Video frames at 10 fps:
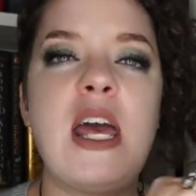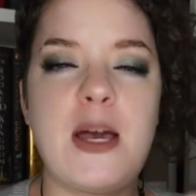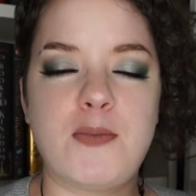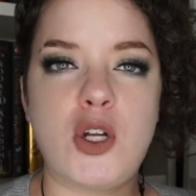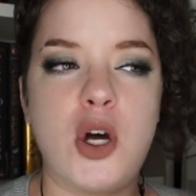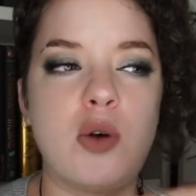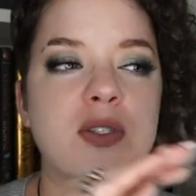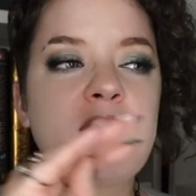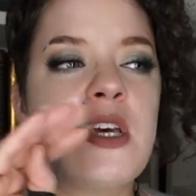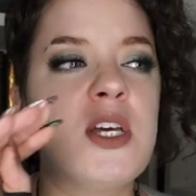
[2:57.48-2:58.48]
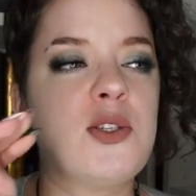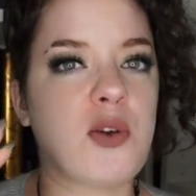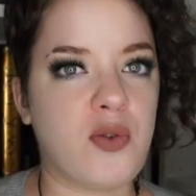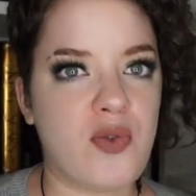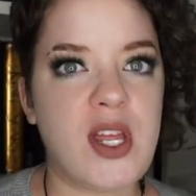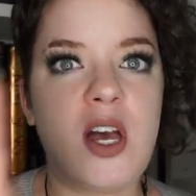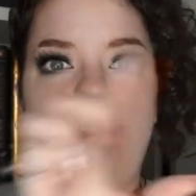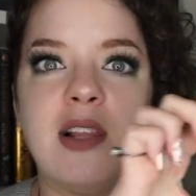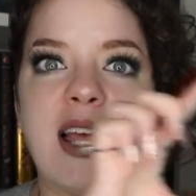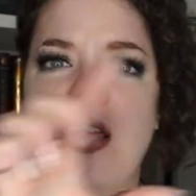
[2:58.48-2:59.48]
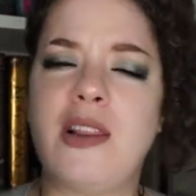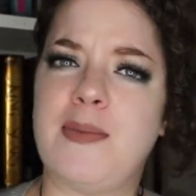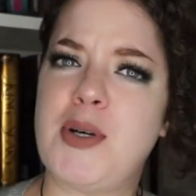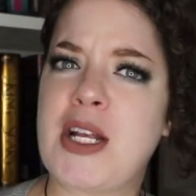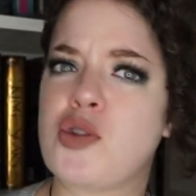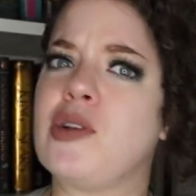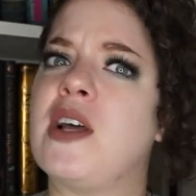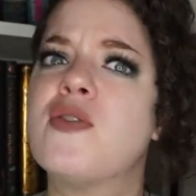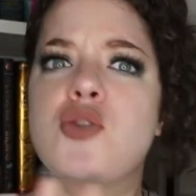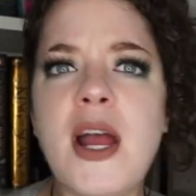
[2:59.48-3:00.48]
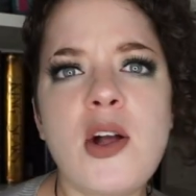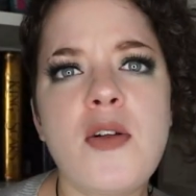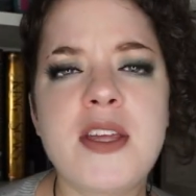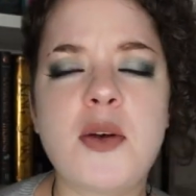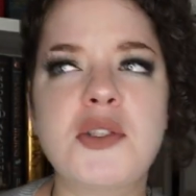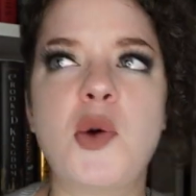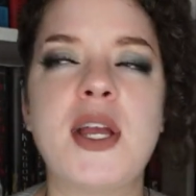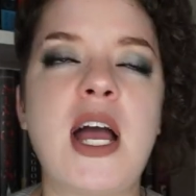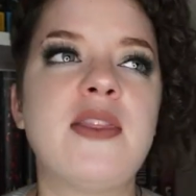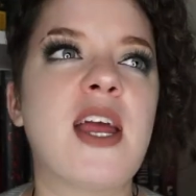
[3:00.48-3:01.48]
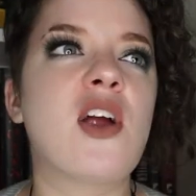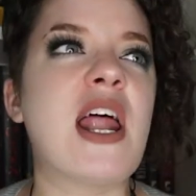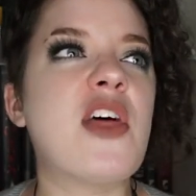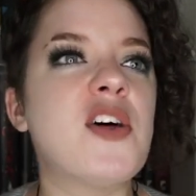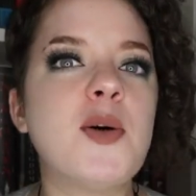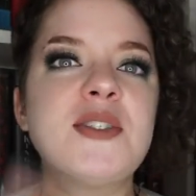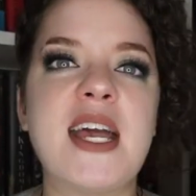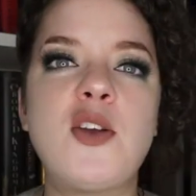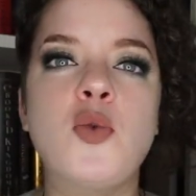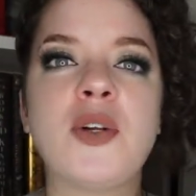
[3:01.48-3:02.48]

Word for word: Hypnos, Zofia, like potential love triangle thing that was going on there. And I thought that was handled